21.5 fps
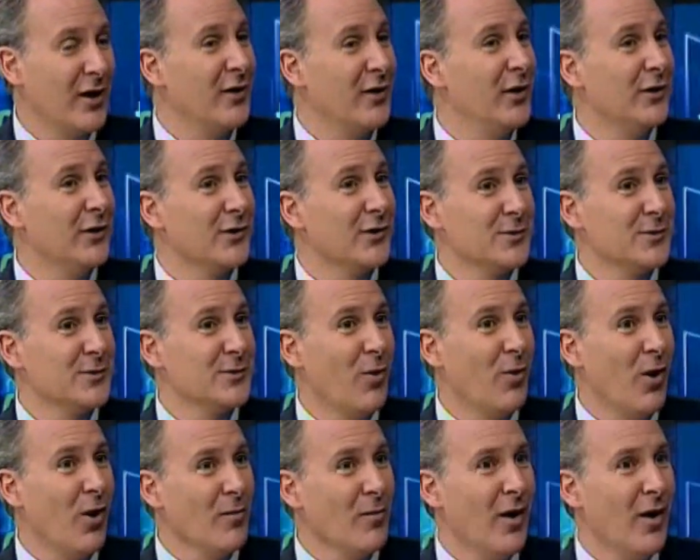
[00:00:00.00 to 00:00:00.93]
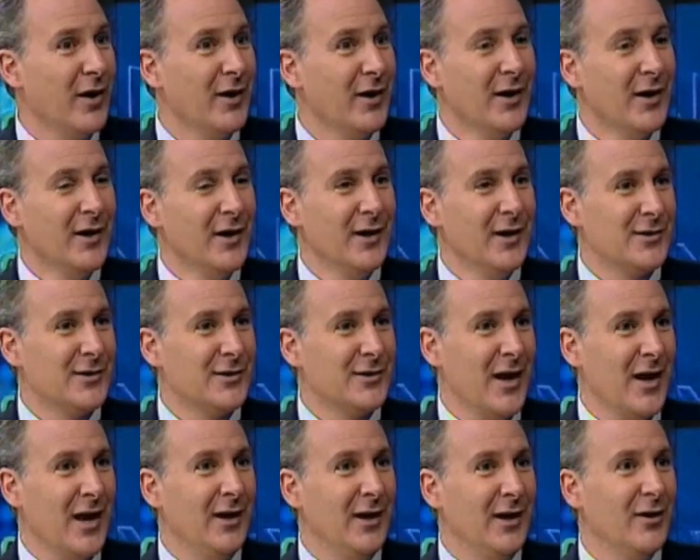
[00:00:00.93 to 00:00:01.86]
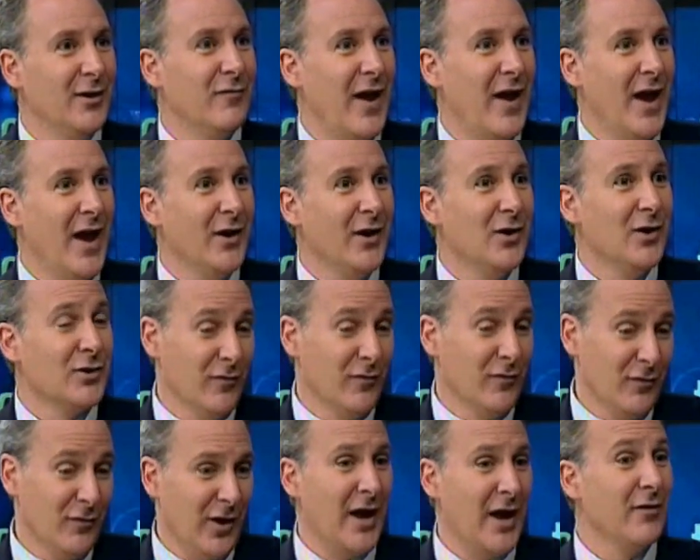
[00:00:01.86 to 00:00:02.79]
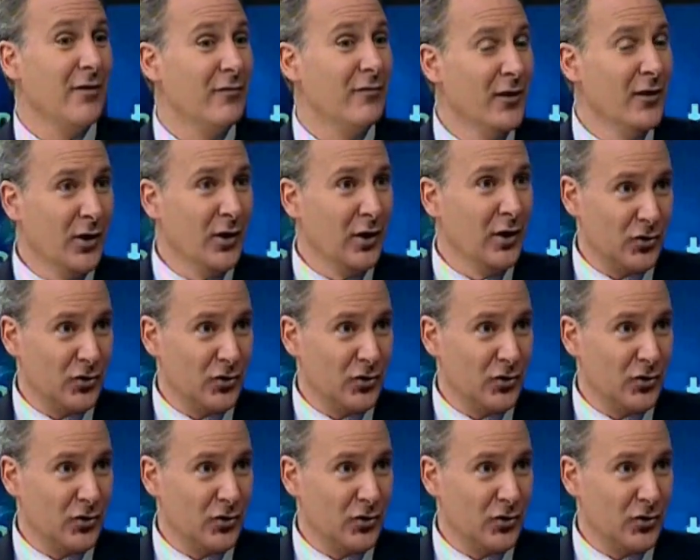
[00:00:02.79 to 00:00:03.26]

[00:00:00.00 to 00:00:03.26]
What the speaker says: And I think the smart money is taking advantage of a lot of